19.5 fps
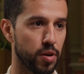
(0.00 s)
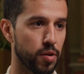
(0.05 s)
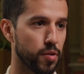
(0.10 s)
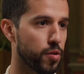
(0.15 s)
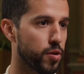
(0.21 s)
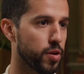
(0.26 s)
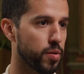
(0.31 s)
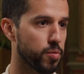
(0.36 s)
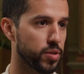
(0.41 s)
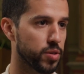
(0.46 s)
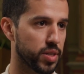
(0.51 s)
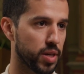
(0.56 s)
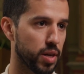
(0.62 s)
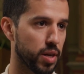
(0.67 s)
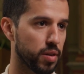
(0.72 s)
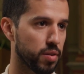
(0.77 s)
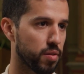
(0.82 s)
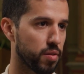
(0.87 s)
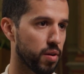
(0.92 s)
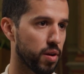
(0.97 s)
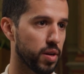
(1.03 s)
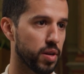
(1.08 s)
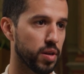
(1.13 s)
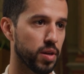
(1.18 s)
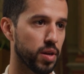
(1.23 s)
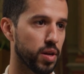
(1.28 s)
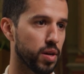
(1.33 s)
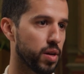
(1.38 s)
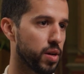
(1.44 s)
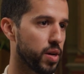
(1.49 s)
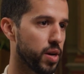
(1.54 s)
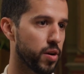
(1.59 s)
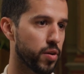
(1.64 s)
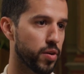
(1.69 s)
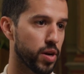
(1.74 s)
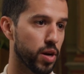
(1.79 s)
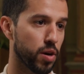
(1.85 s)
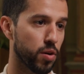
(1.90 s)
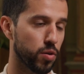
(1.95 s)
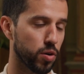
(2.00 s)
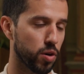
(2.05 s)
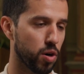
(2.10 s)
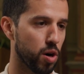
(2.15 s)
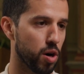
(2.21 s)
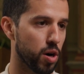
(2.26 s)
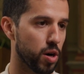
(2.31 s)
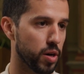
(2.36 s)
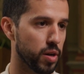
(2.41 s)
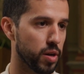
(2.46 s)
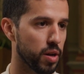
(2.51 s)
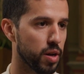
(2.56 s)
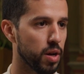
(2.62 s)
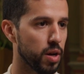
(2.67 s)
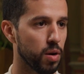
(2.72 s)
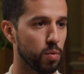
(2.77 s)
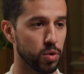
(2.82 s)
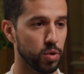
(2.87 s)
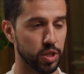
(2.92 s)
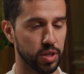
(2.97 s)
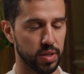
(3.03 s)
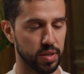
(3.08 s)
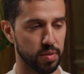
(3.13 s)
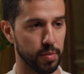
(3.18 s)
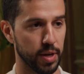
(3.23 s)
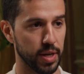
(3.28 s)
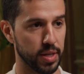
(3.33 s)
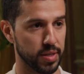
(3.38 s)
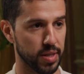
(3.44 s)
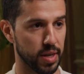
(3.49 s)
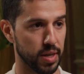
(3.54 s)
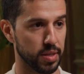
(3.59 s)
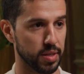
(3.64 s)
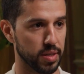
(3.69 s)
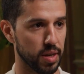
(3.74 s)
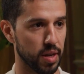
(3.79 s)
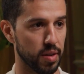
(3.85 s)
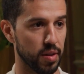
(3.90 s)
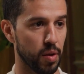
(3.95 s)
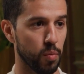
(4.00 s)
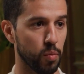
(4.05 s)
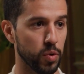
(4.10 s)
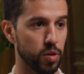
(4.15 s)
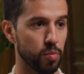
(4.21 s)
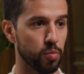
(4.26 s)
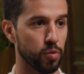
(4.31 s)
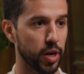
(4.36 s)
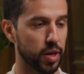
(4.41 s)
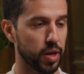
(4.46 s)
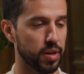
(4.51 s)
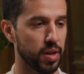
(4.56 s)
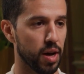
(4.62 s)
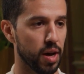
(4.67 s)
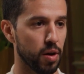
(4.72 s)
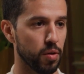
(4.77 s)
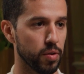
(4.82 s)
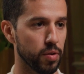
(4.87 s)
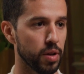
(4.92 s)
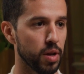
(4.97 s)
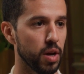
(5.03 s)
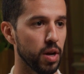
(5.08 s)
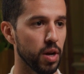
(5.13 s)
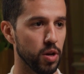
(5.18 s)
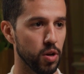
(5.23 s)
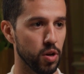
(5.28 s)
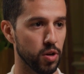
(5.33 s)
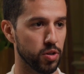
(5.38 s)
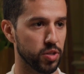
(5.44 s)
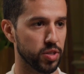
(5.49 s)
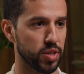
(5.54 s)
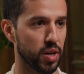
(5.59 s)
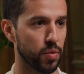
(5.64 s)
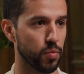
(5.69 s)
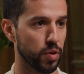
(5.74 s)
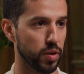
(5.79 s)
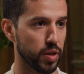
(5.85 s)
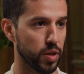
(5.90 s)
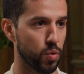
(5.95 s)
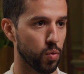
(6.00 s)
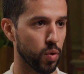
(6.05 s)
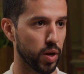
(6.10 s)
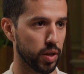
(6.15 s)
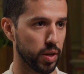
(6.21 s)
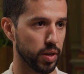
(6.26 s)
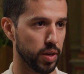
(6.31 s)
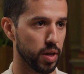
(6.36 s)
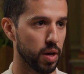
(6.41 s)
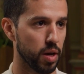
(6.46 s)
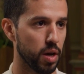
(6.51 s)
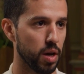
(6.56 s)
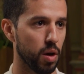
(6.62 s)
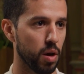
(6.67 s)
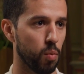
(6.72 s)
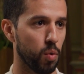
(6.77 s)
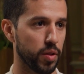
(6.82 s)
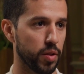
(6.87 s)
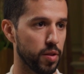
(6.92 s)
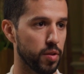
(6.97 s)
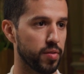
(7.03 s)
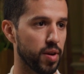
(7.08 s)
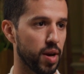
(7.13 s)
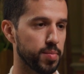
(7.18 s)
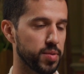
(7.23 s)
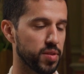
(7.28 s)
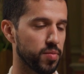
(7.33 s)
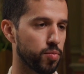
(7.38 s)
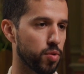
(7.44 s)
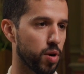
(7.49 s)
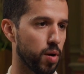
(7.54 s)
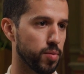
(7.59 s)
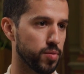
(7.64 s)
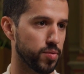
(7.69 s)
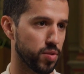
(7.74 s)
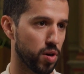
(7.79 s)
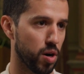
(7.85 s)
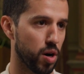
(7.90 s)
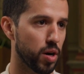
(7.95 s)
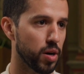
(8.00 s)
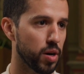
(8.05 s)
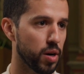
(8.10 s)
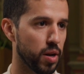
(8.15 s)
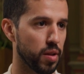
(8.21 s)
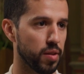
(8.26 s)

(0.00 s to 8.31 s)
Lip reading: or 30% in an area or card, which doesn't make sense. And then when you break it down, you understand really quickly what the types of problems are.